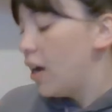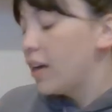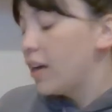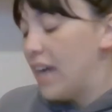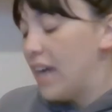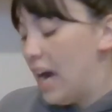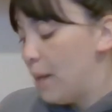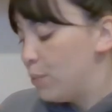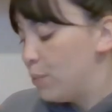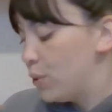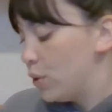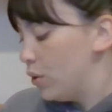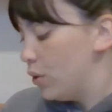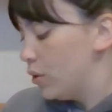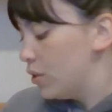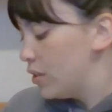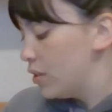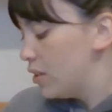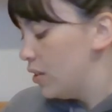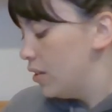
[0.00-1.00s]

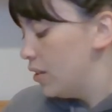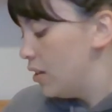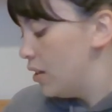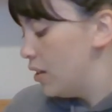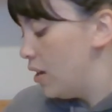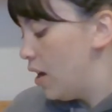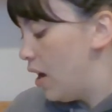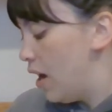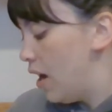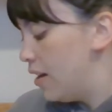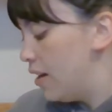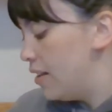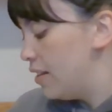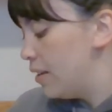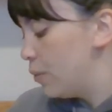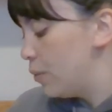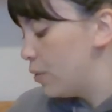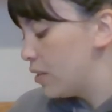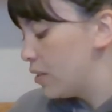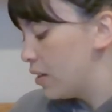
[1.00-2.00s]
capsules, and
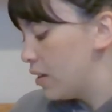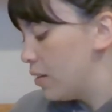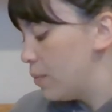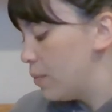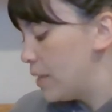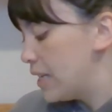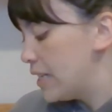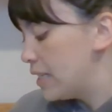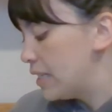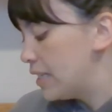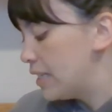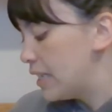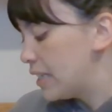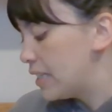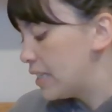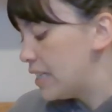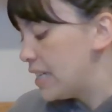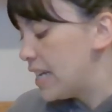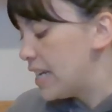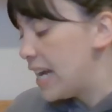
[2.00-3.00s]
it was going to be
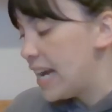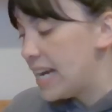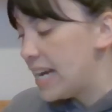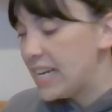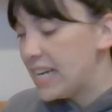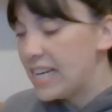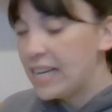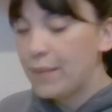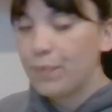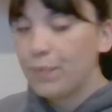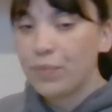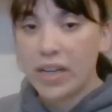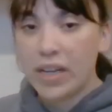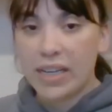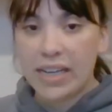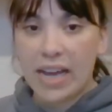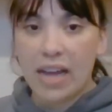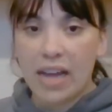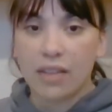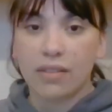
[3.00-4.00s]
$60-$80.
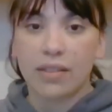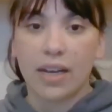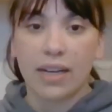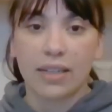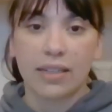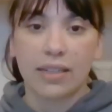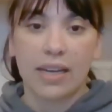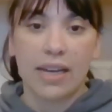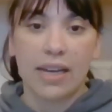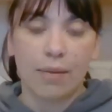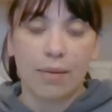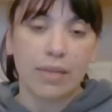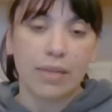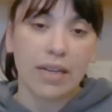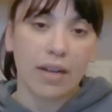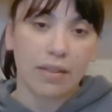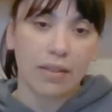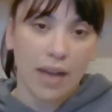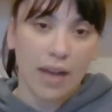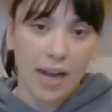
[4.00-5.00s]
Again, that can be
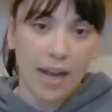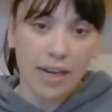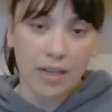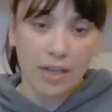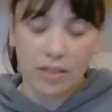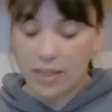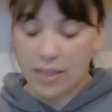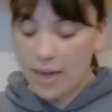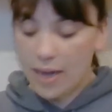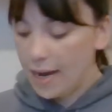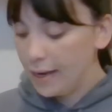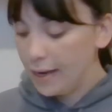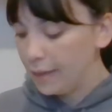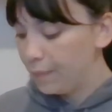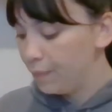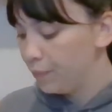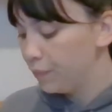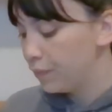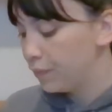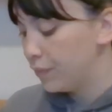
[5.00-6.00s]
on the higher side
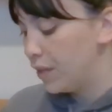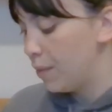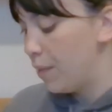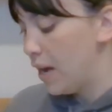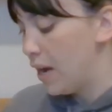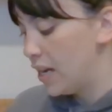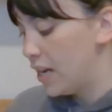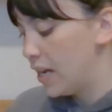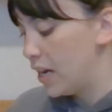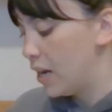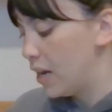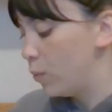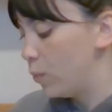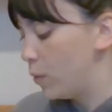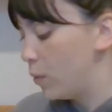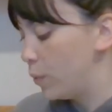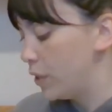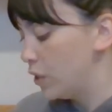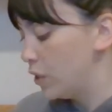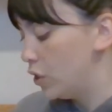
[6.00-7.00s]
depending on
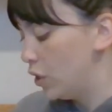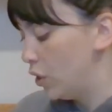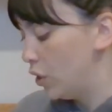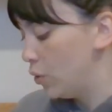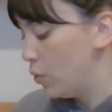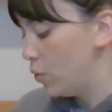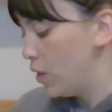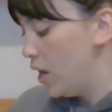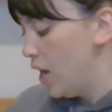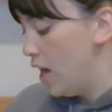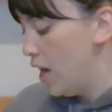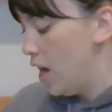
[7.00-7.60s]
what we do.